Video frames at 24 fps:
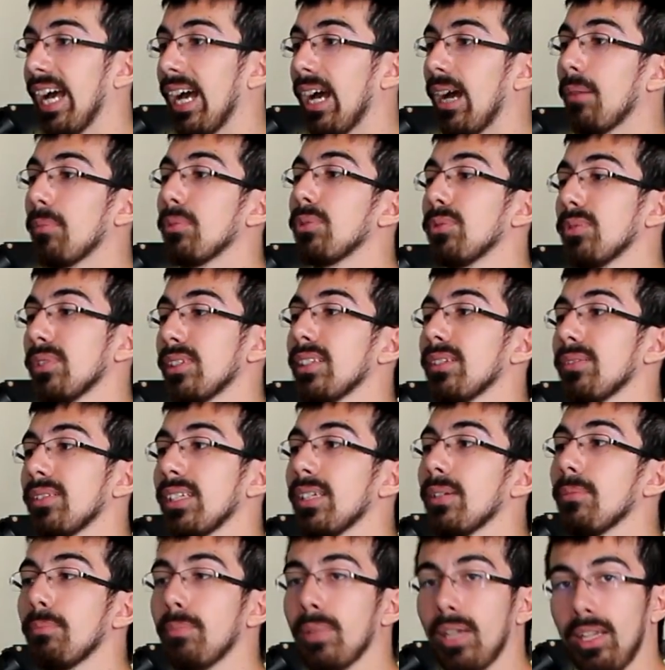I'm doing stuff to
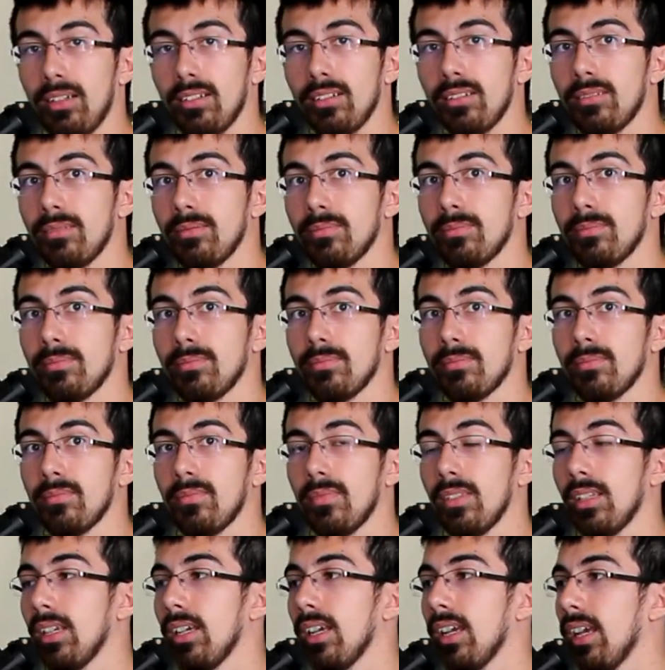get better.
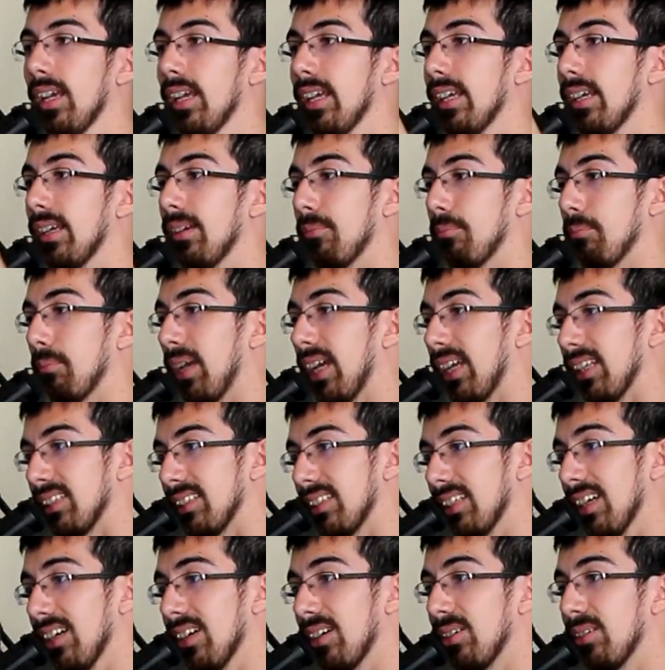
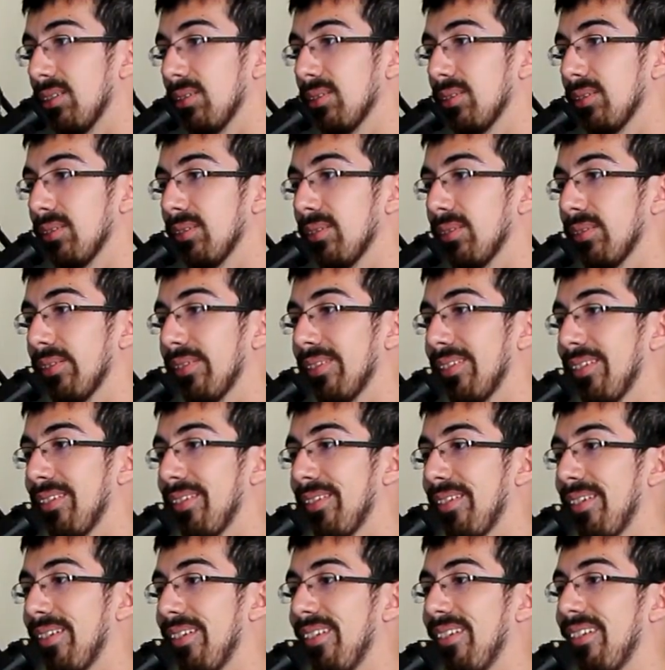Manziel,
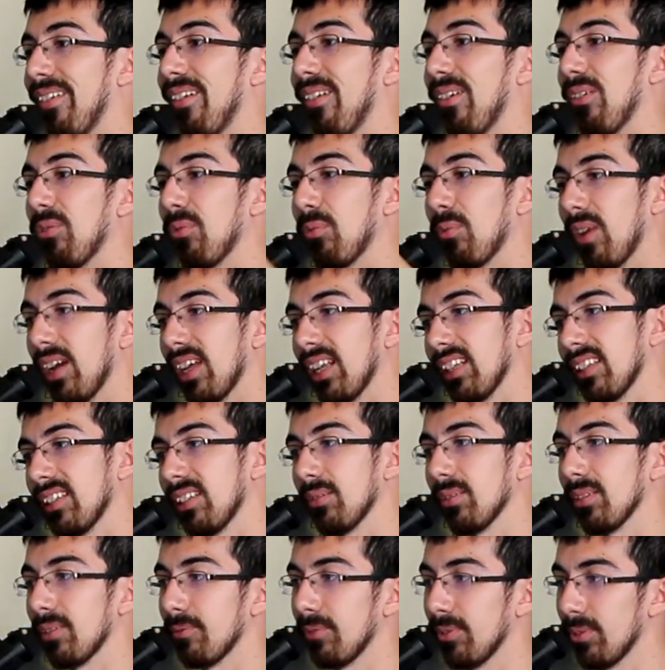waiting to
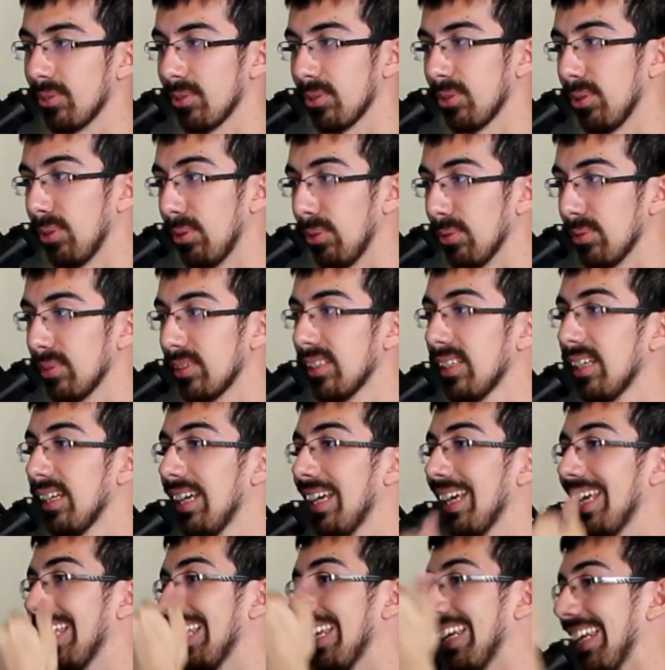see what the future holds.
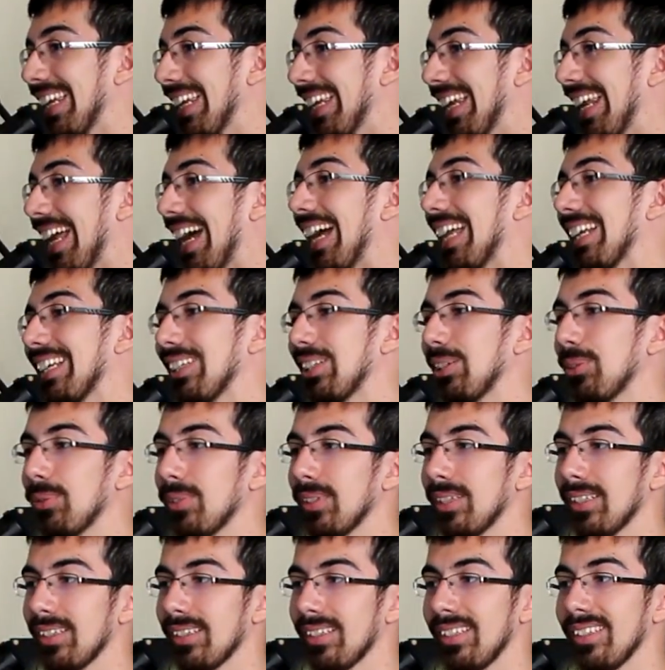Not doing
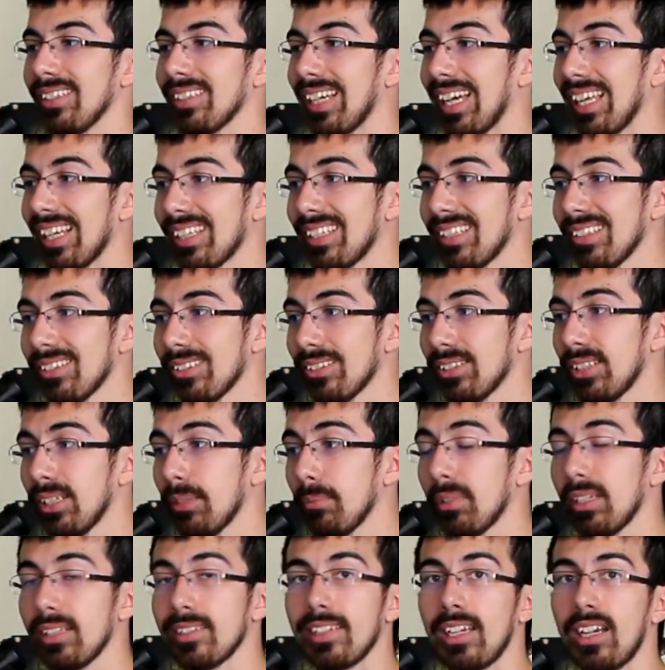anything. He's got a killer
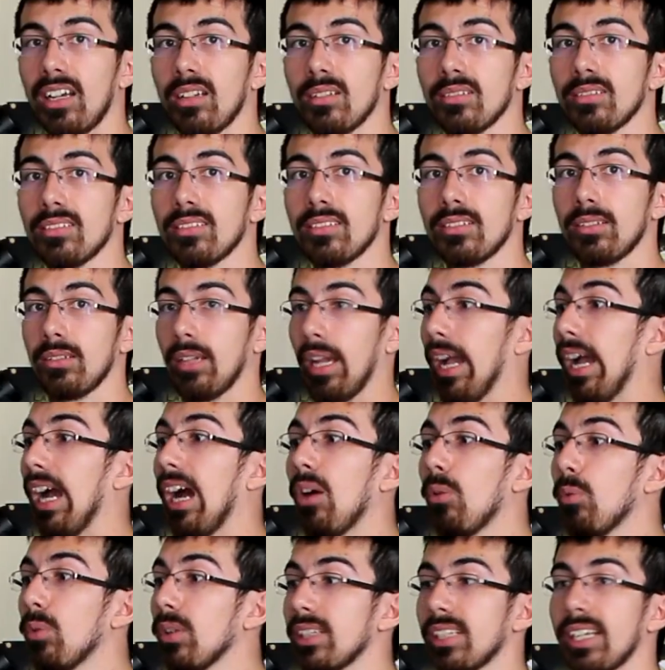gym in his house.
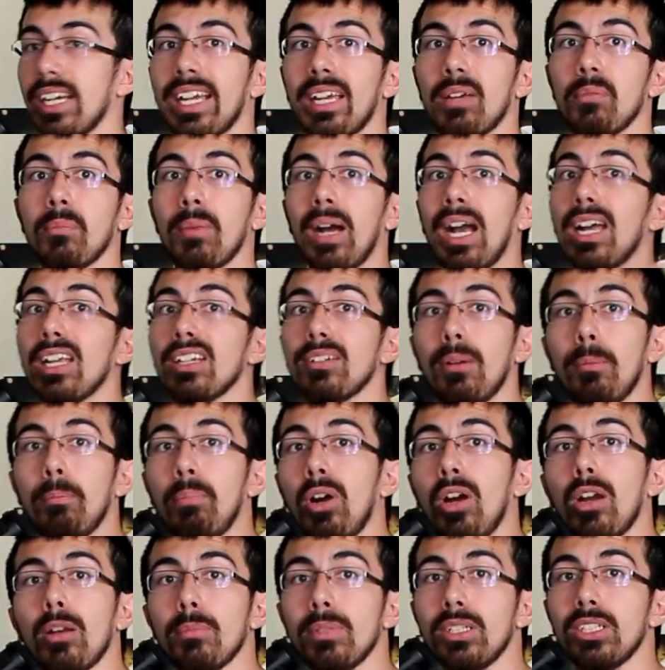I wish I had. My
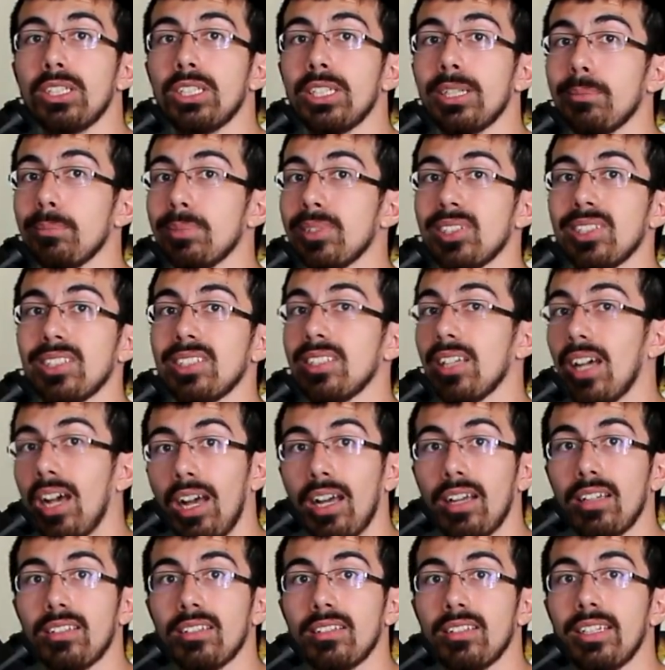apartment gym
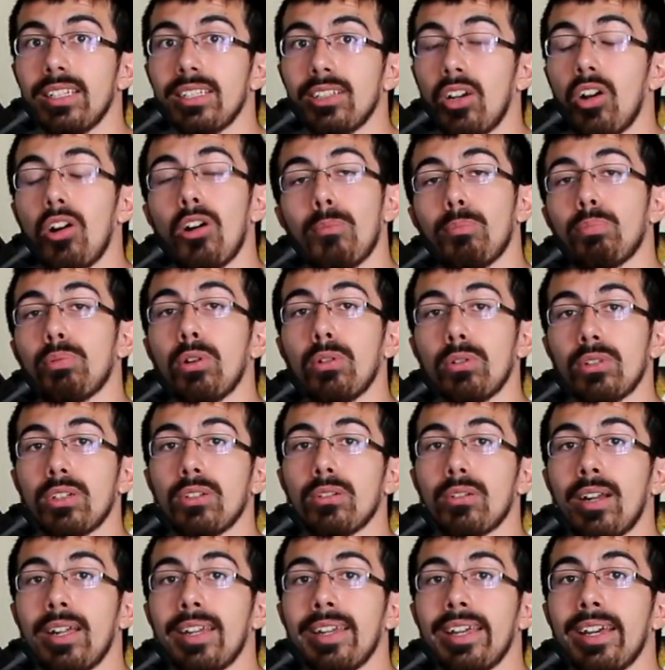sucks. It's all
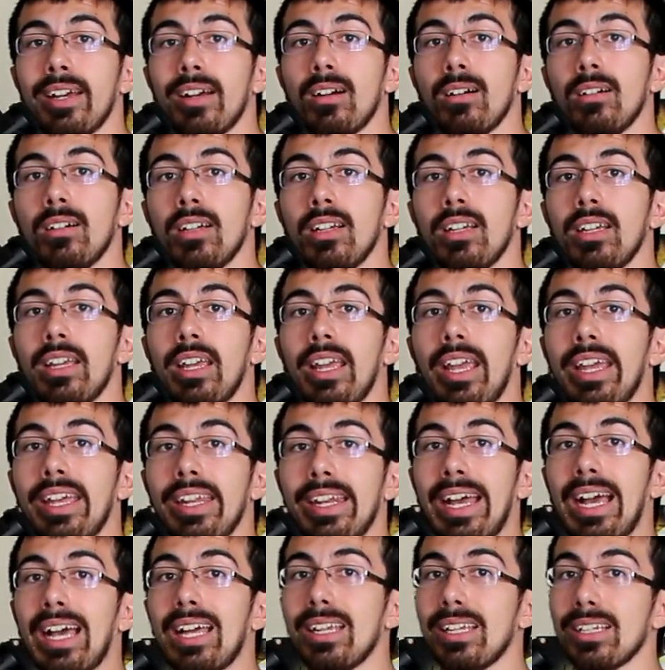broken right now.
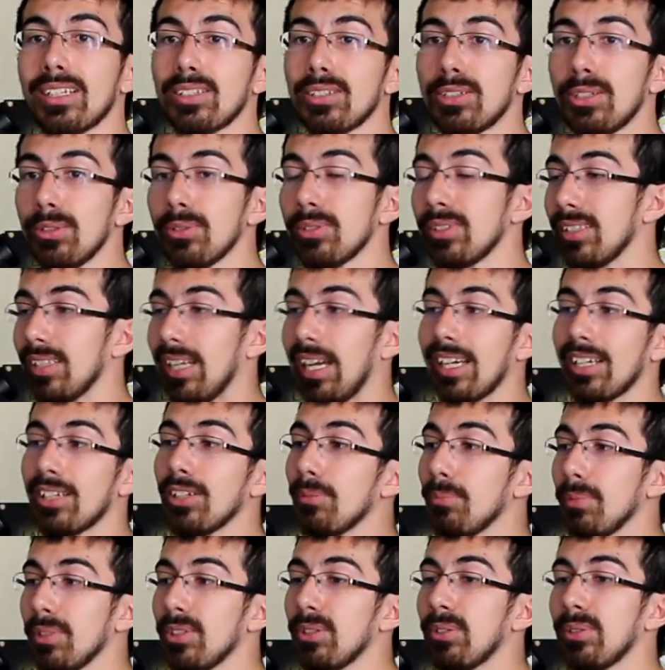And not excuses. I
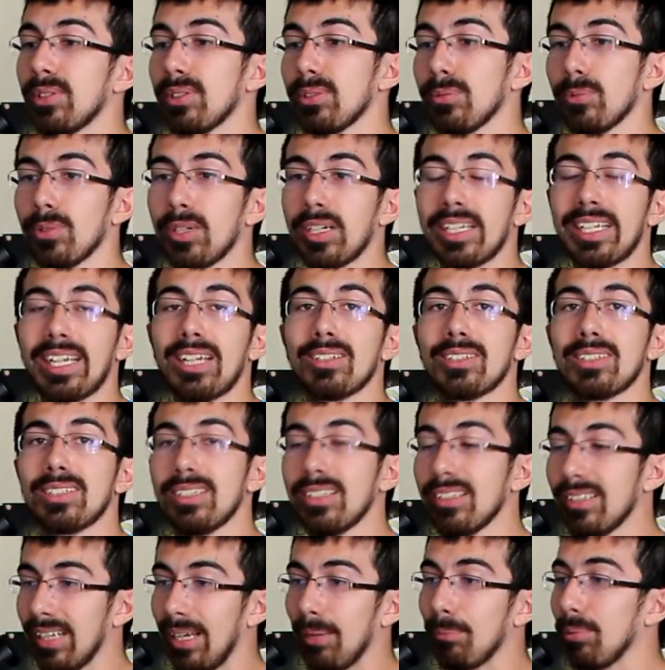could be doing some workouts
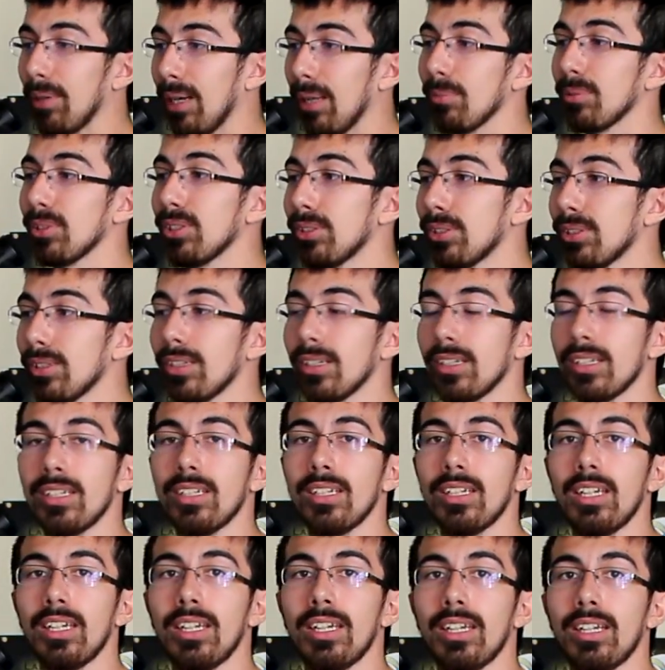here, and I probably
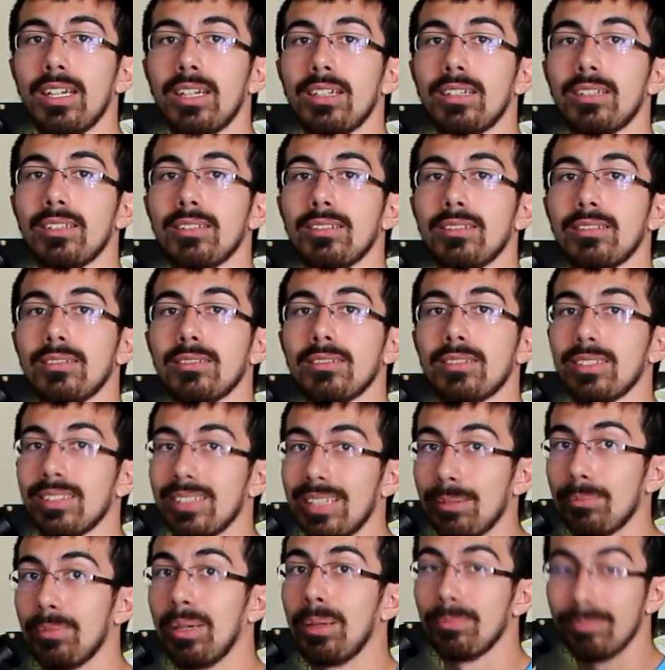should.
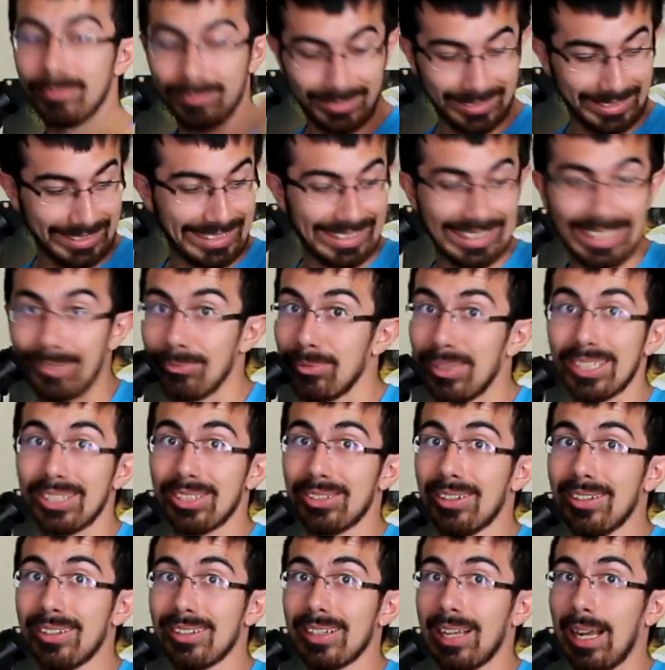Because I'm not
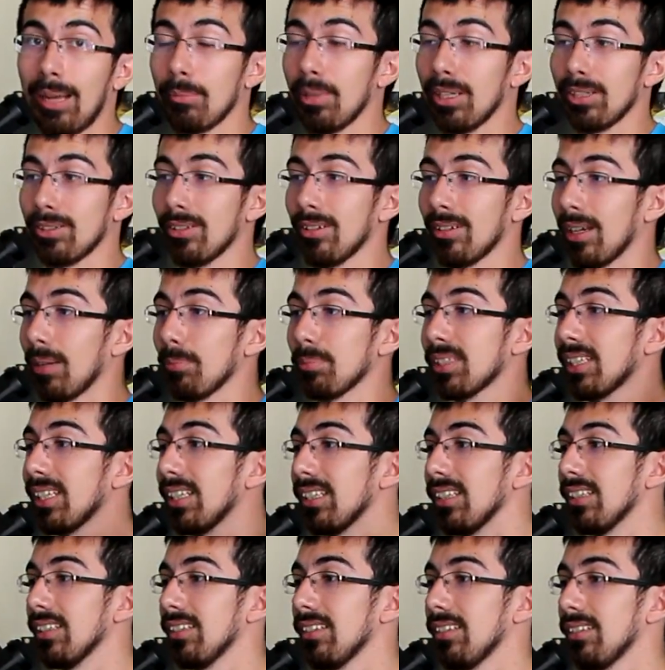strong. I'm
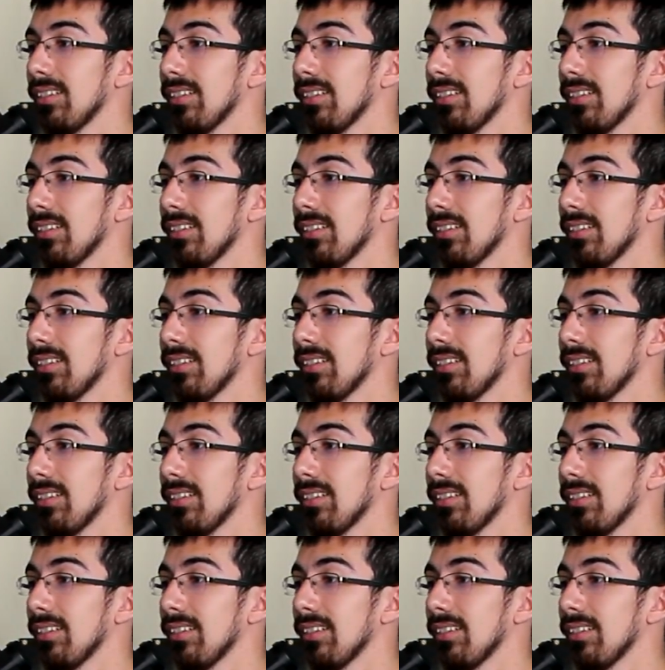skinny.